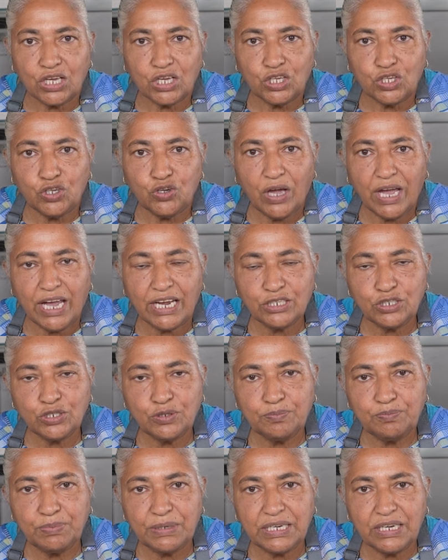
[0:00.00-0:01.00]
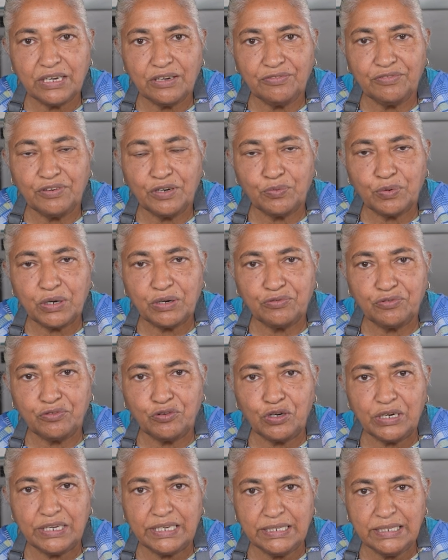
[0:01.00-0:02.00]
You had to be careful when
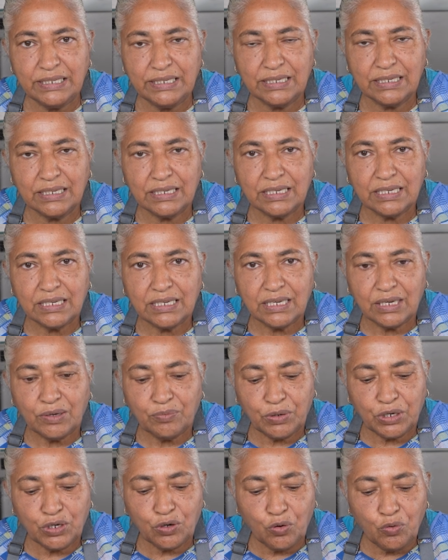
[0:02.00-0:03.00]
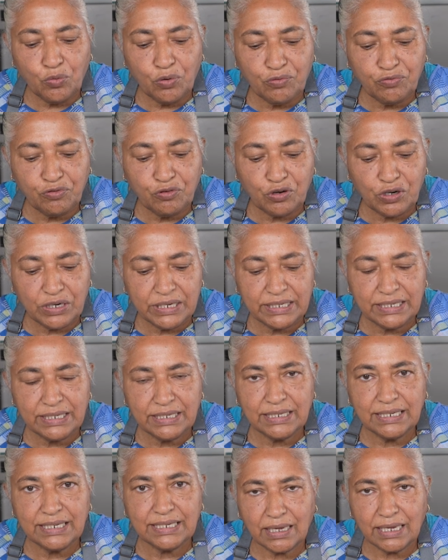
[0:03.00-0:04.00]
fulling. When overfulling,
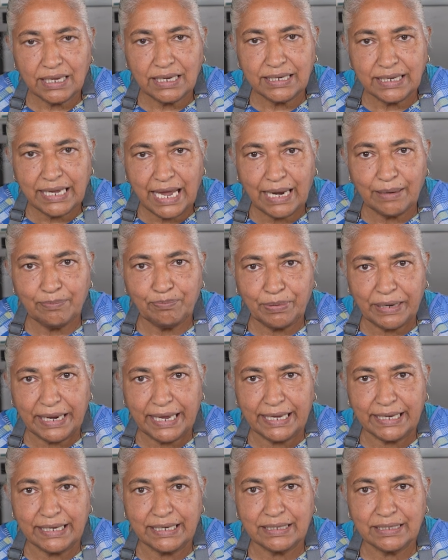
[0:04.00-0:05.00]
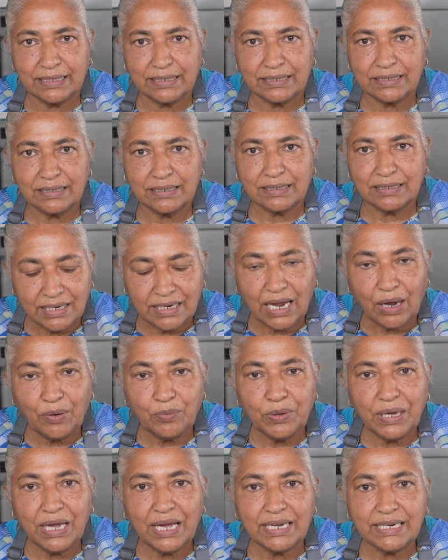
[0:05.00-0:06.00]
it can break. Now
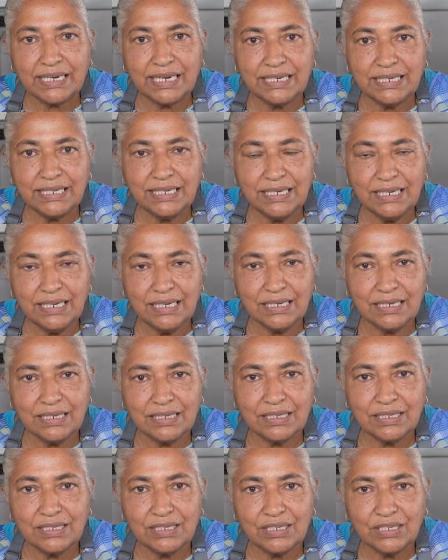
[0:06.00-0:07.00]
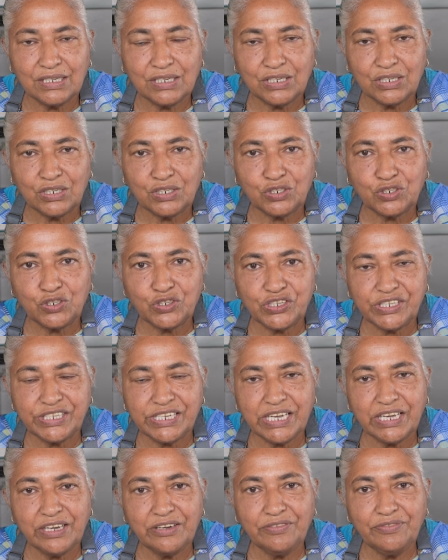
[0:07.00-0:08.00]
we are ready to
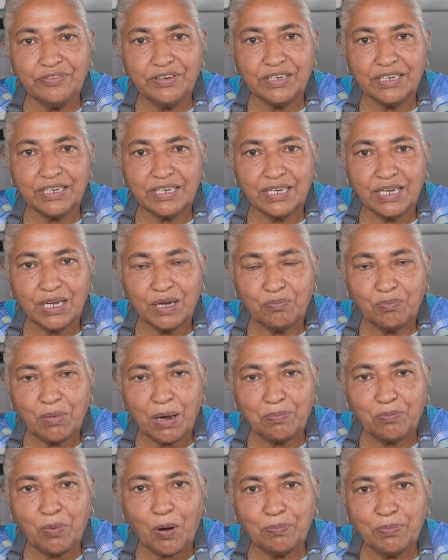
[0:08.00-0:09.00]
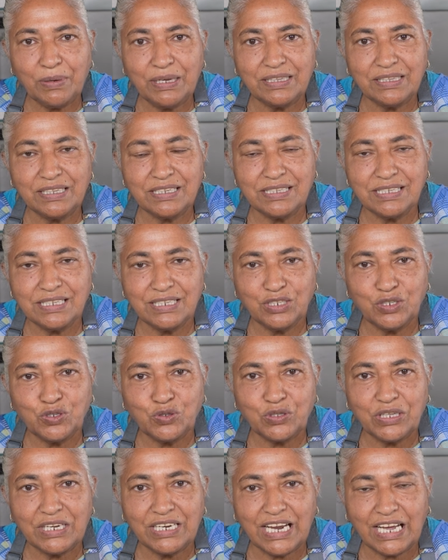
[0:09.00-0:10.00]
serve by popping this into
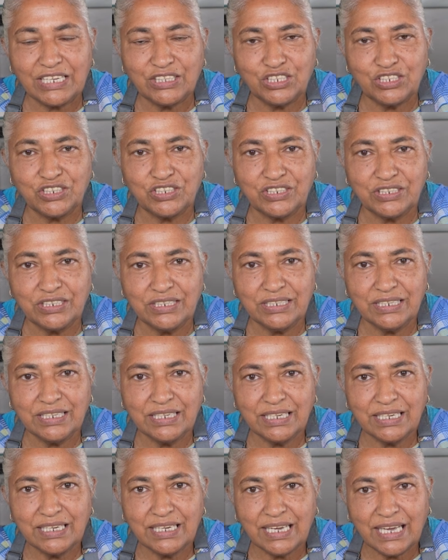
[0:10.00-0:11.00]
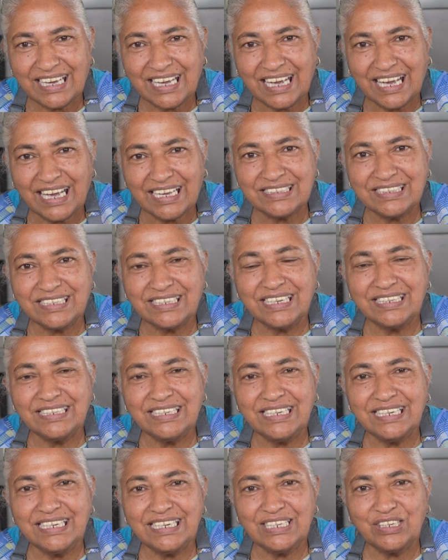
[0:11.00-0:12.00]
the lunch tin and
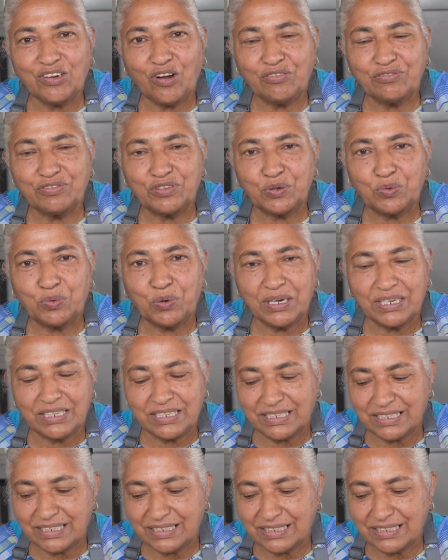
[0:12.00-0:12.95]
sending it off to work.